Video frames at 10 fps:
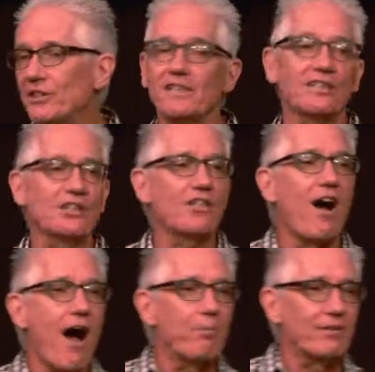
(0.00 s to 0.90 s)
going to
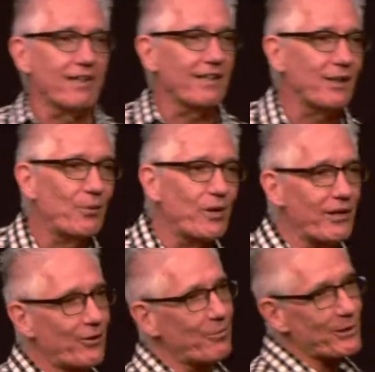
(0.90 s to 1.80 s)
stop, kind of like we
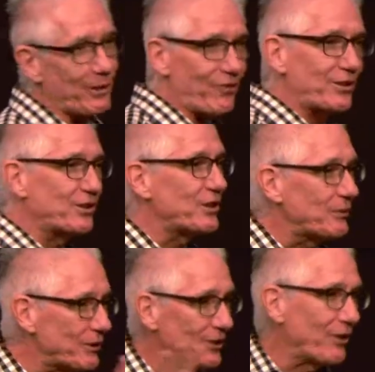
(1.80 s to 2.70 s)
are in the middle of our
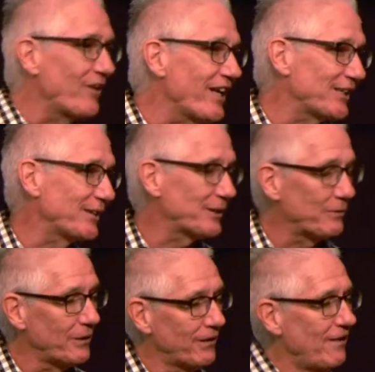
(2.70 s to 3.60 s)
series on
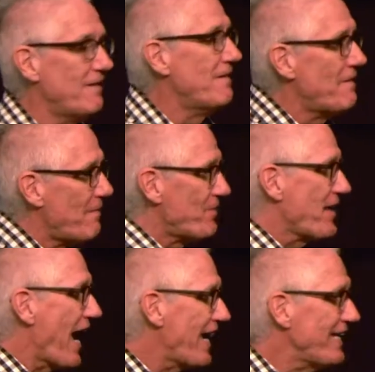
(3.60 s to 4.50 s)
evangelism here,
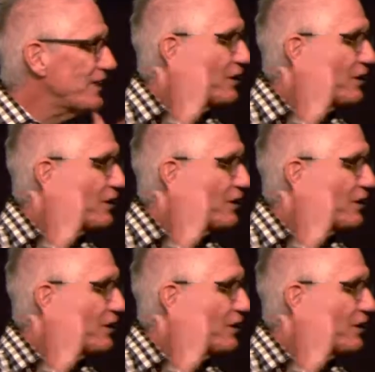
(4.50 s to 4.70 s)
and he's